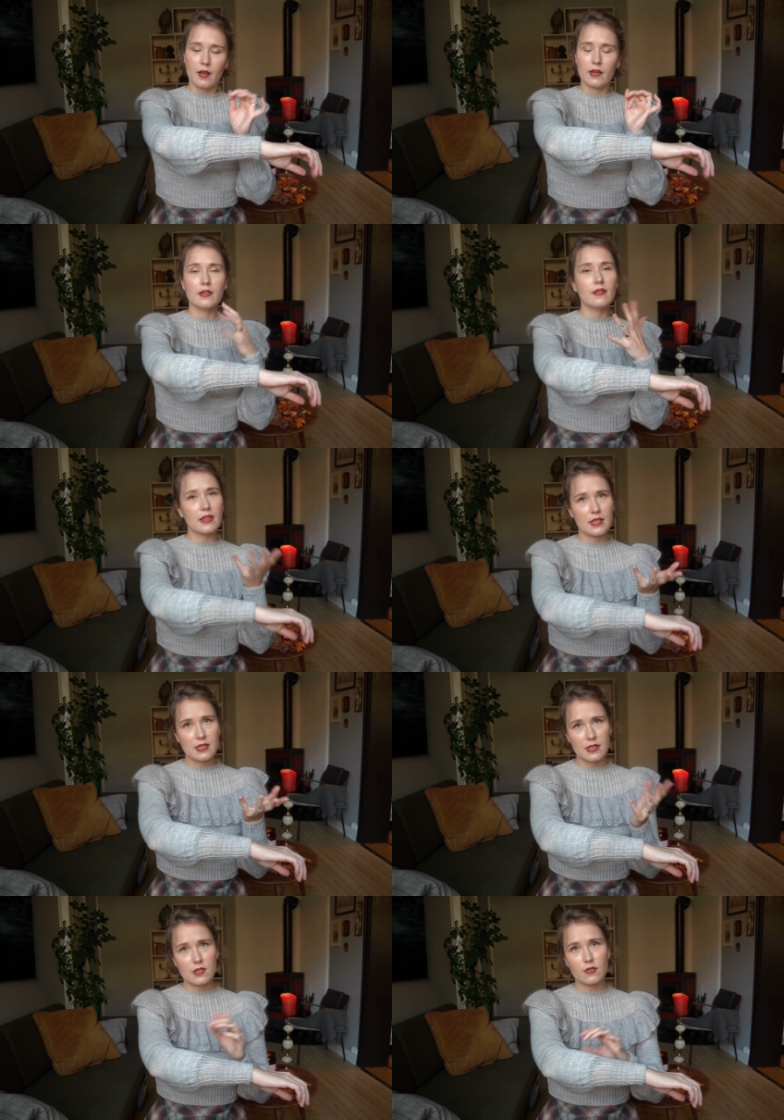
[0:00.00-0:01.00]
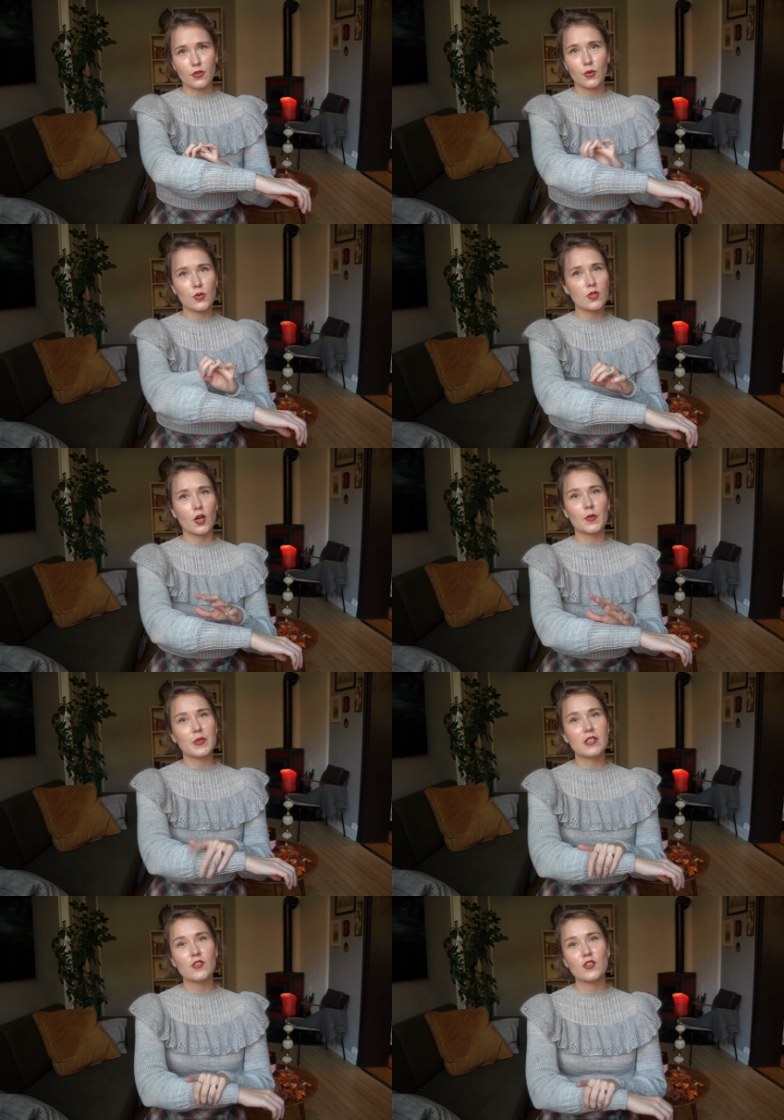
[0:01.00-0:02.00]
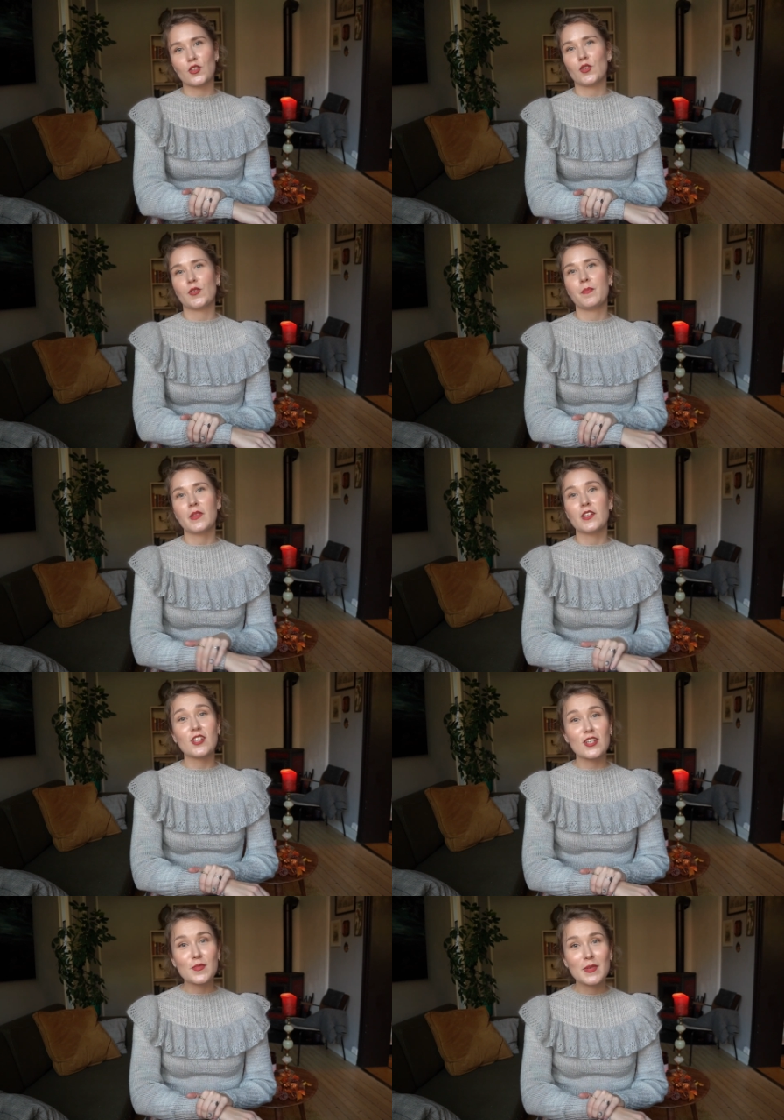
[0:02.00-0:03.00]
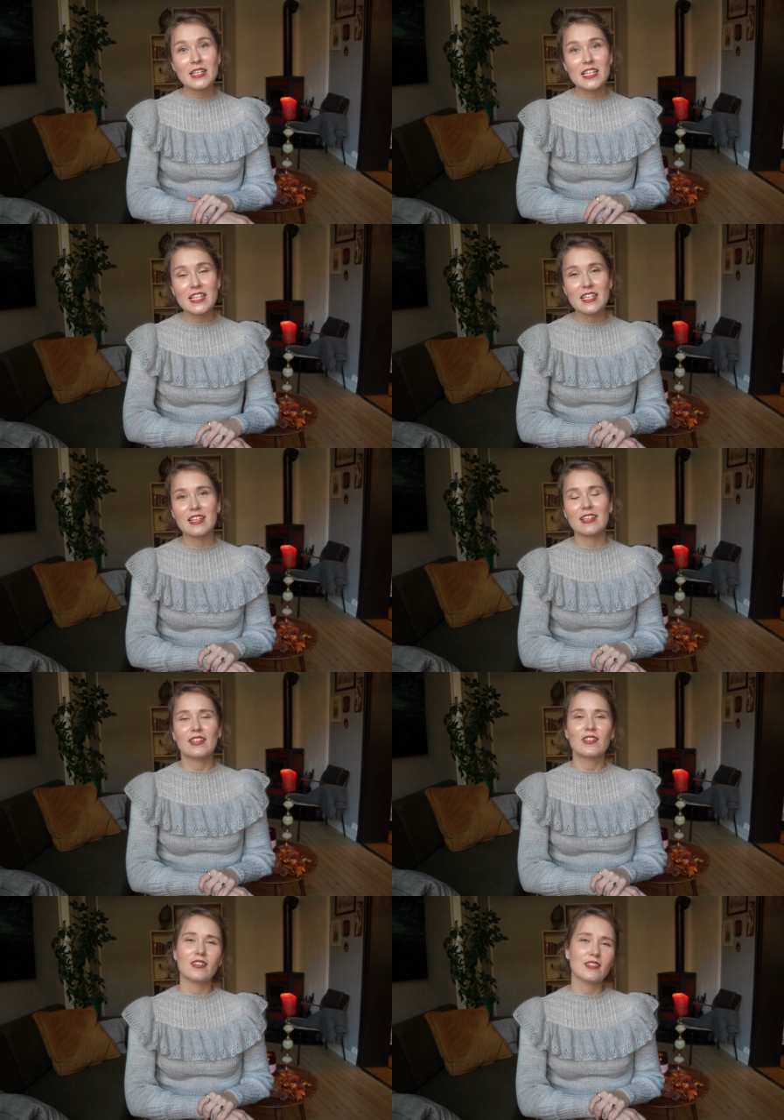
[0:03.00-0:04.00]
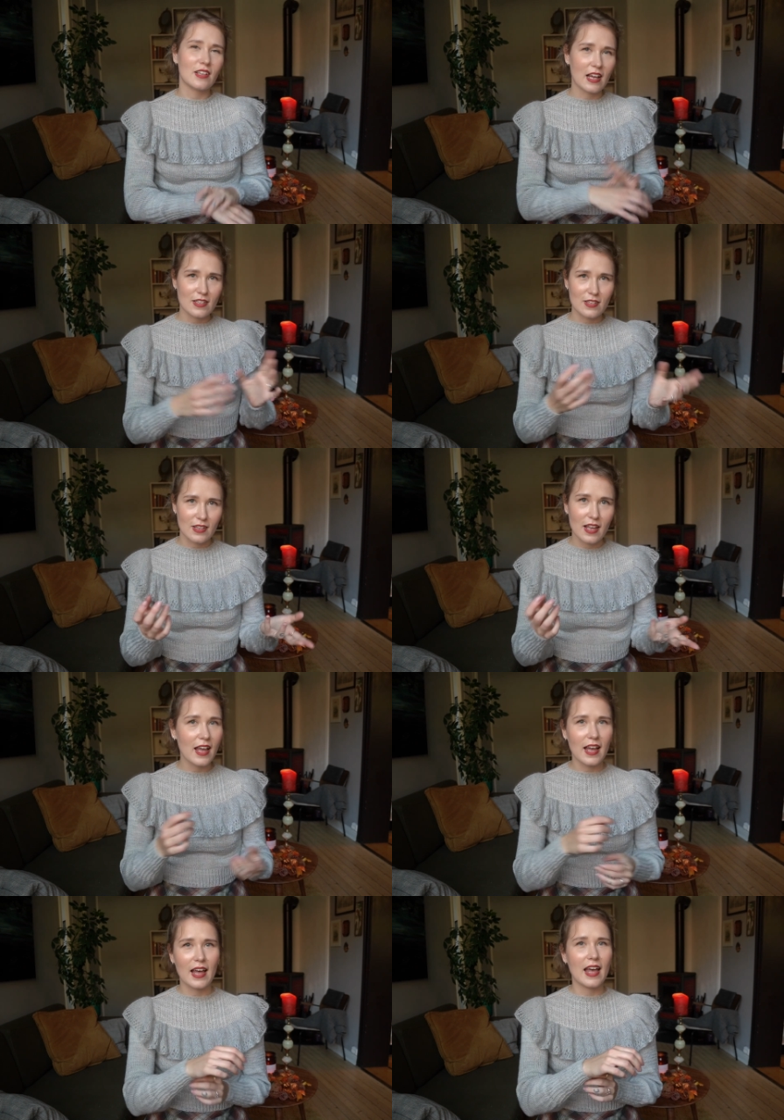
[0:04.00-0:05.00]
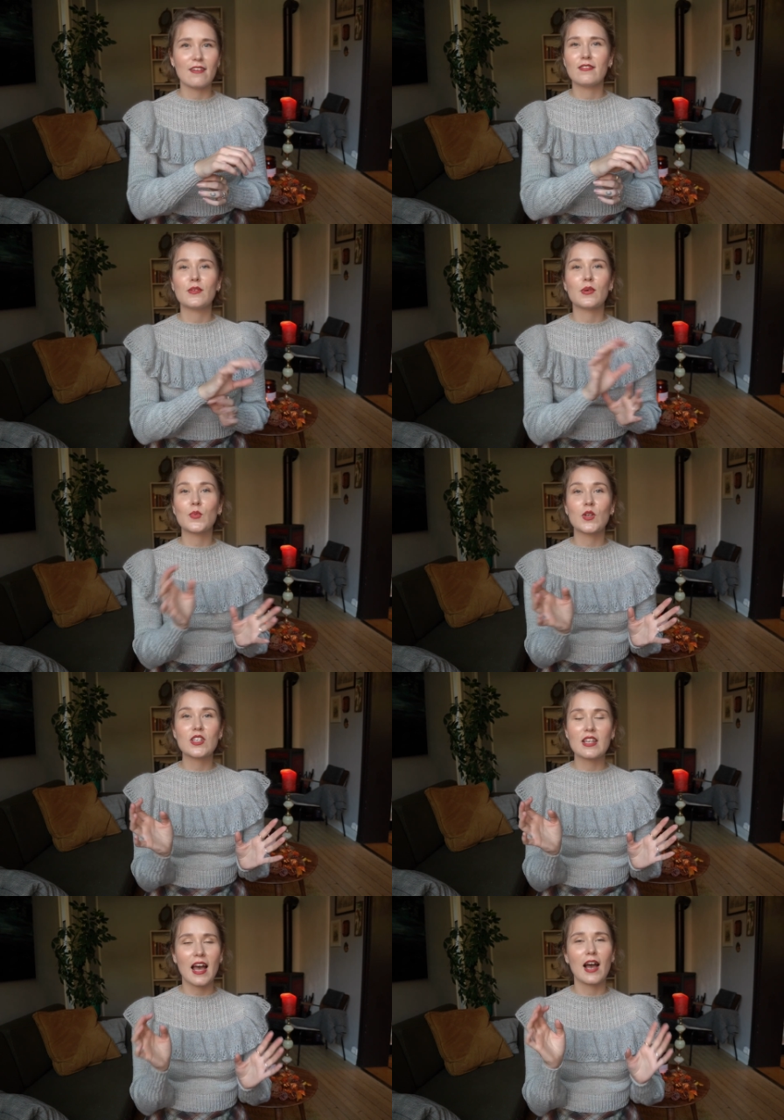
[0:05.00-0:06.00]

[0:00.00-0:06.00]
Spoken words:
and this is of course open to adjustments as anyone wants,